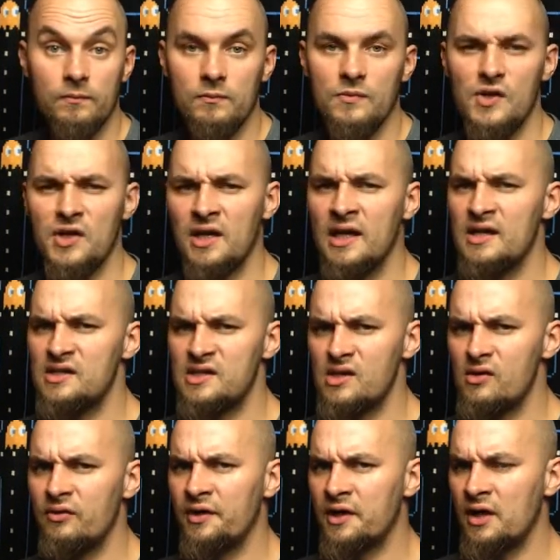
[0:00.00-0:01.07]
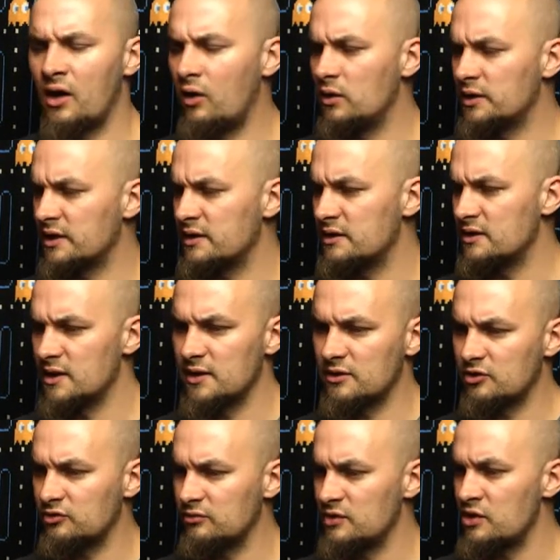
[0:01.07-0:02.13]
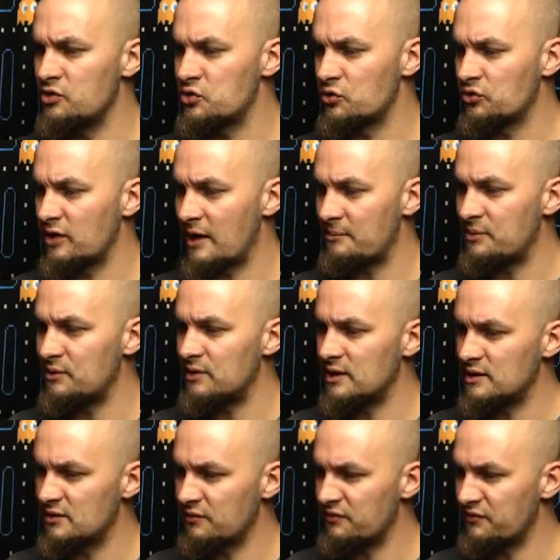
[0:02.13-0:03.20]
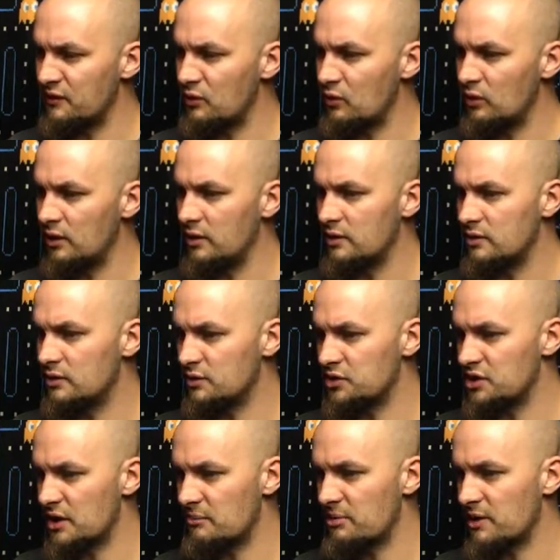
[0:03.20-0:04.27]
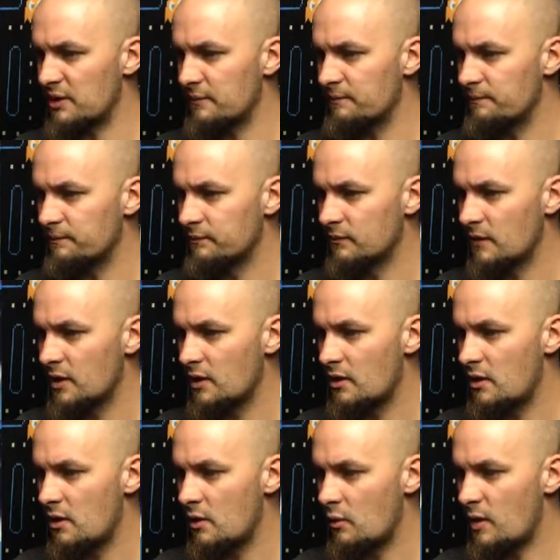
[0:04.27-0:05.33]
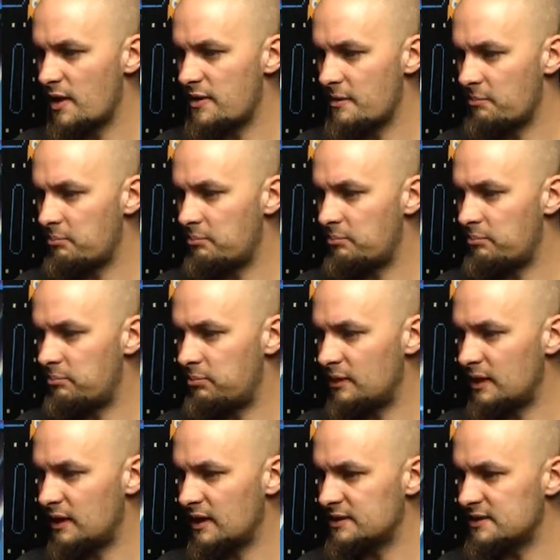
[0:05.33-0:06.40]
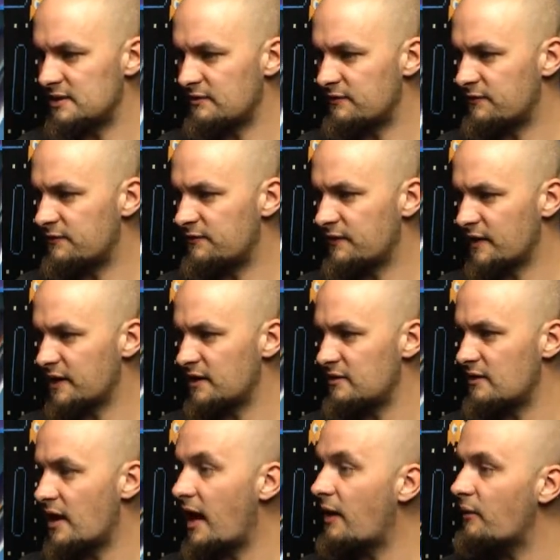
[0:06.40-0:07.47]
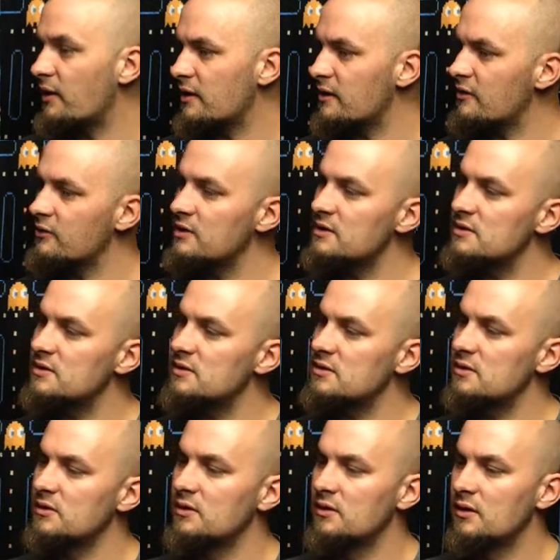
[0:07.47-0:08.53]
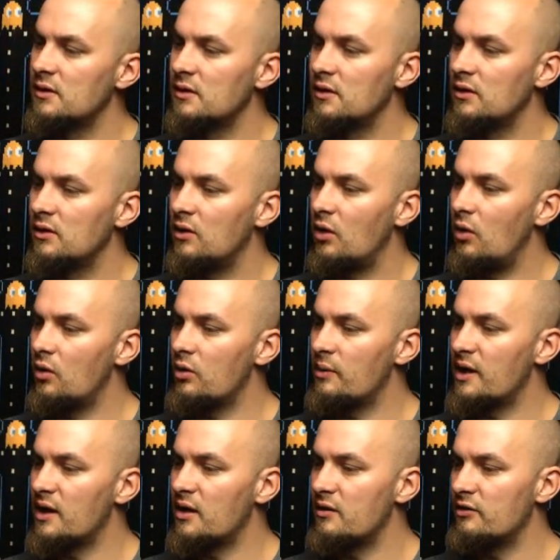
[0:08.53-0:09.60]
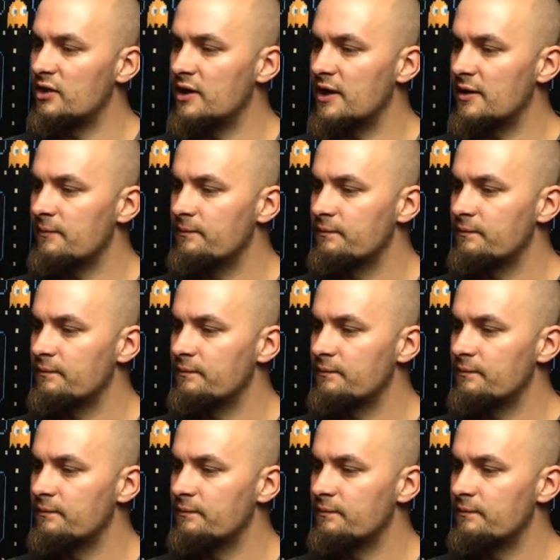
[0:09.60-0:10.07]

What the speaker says: You can get silver, gold, and the usual crap you need to fuel your ship here. Where the bloody fucking... Ah, wait, there it is. All the way over there.